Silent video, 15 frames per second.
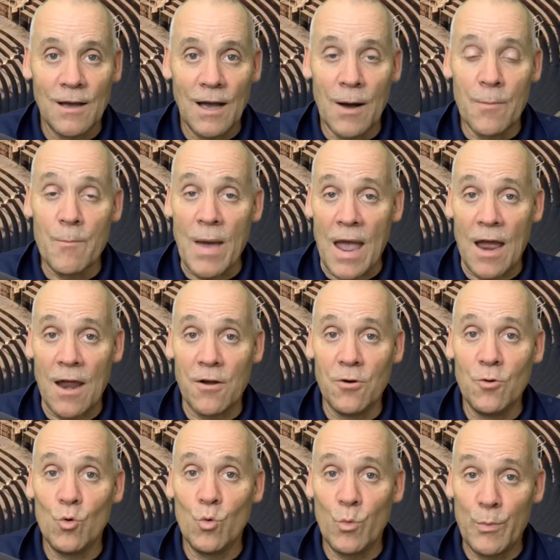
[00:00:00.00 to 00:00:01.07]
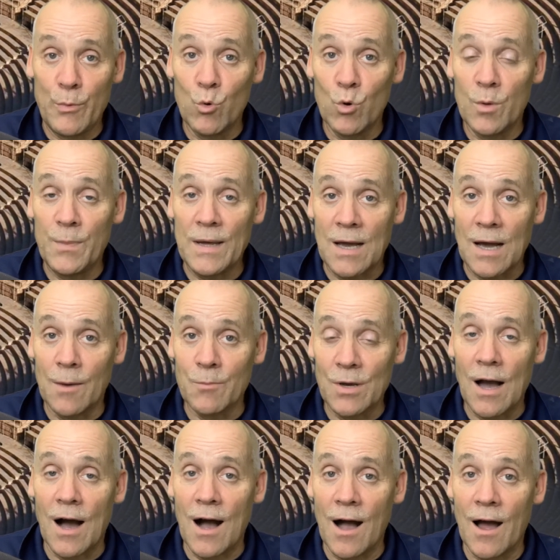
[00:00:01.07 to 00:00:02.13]
A man who would become
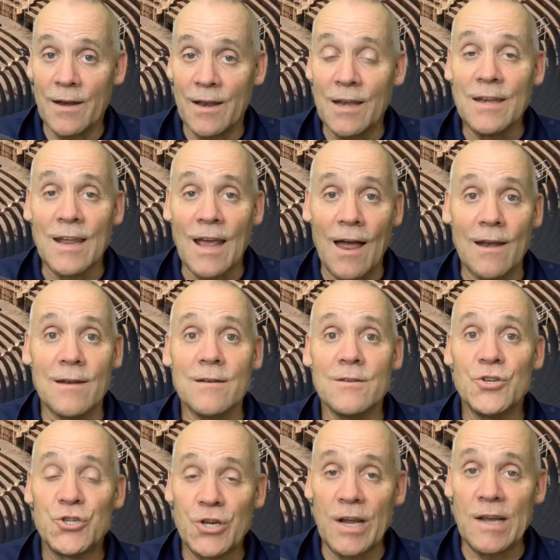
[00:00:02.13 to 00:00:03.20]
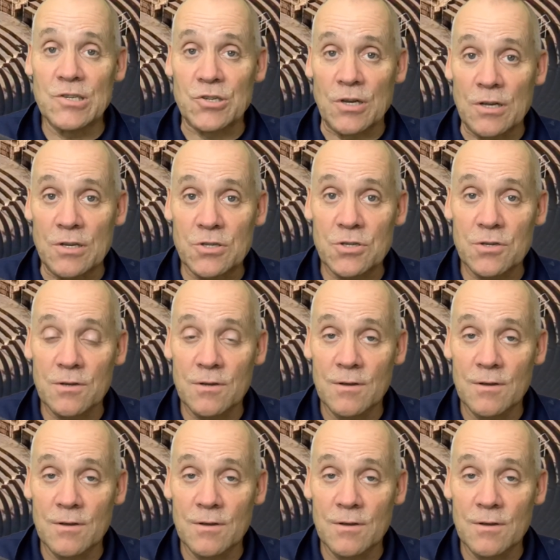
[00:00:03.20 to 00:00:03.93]
God, and yet Jesus,